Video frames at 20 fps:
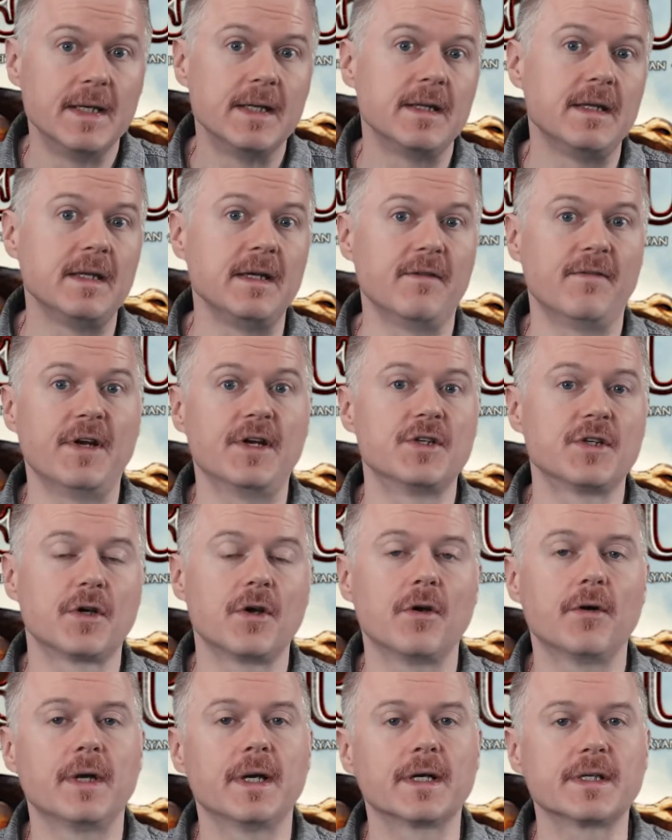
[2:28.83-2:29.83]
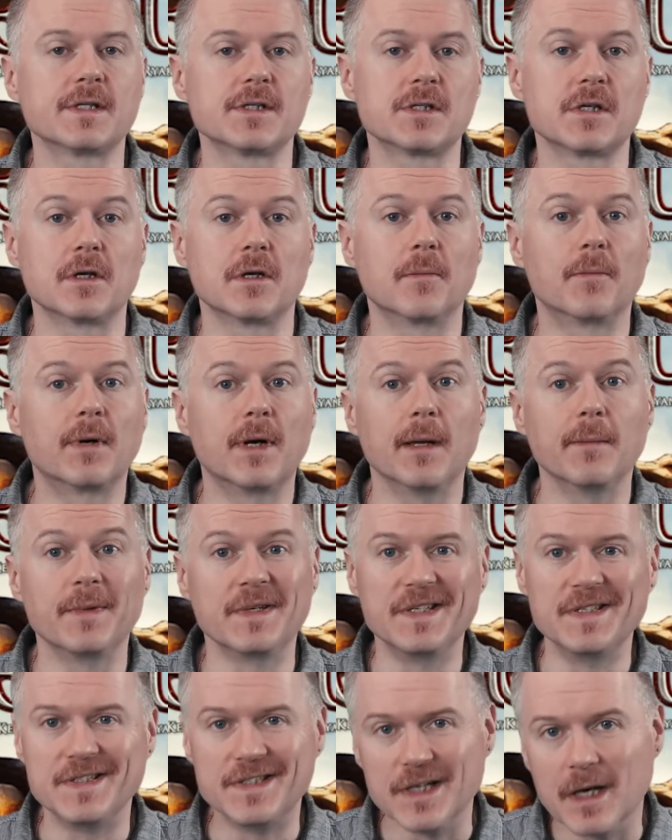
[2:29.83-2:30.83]
The Adventure Codex is going to
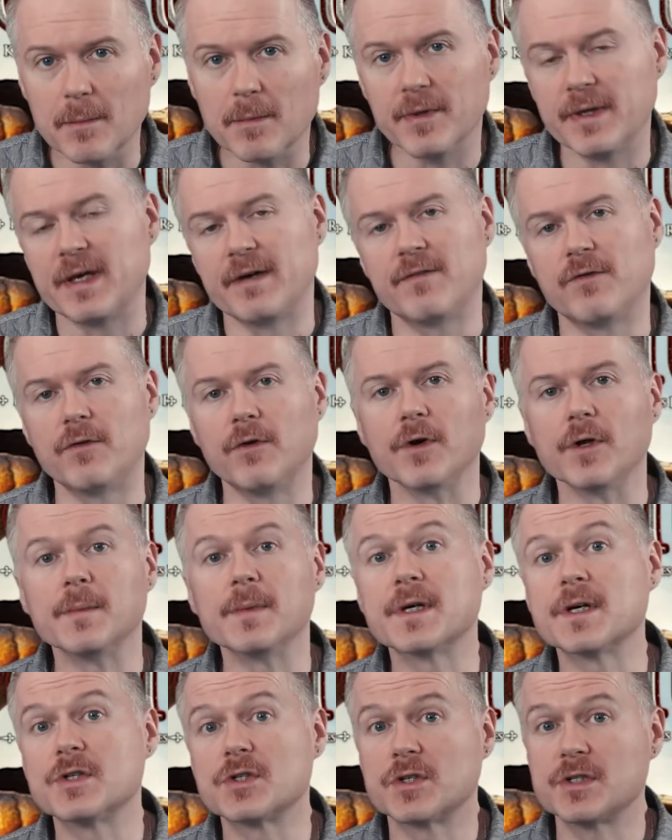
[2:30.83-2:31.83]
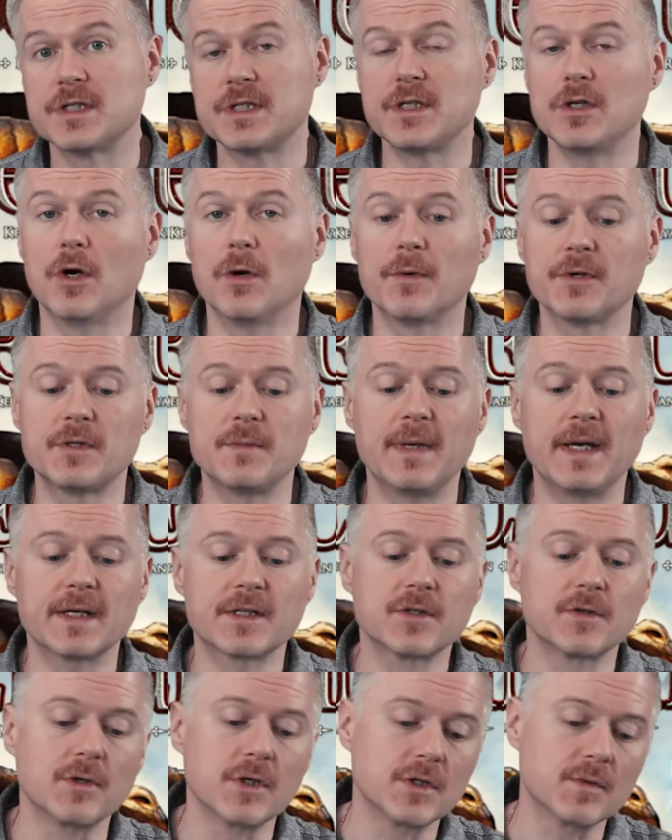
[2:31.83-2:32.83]
probably double that for you because you're going to see a whole bunch of
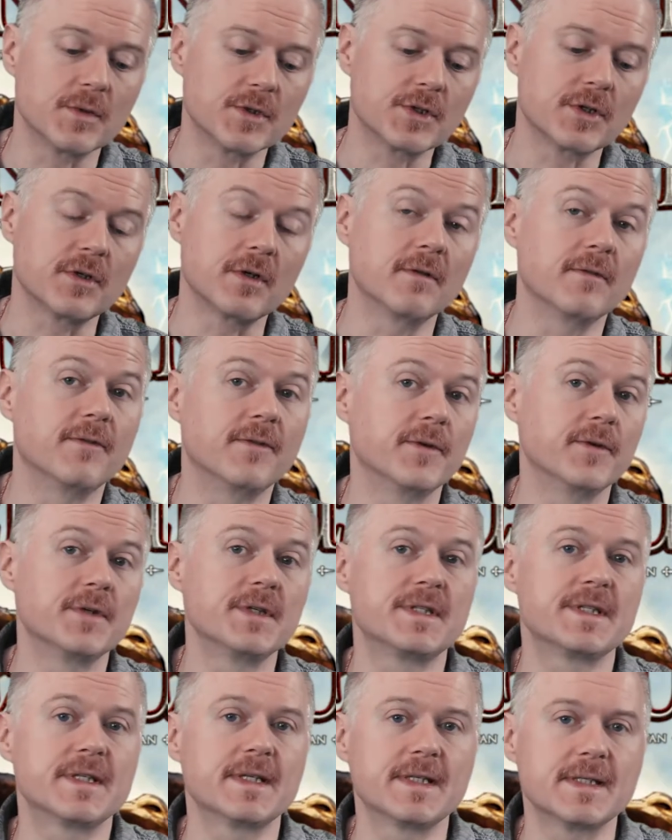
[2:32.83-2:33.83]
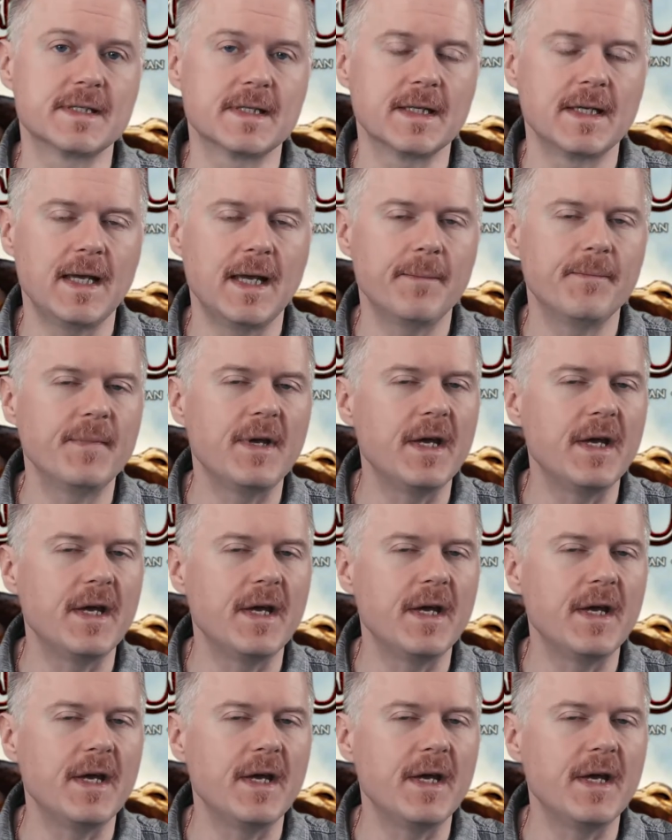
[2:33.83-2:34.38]
backstories where it's going to influence things in the game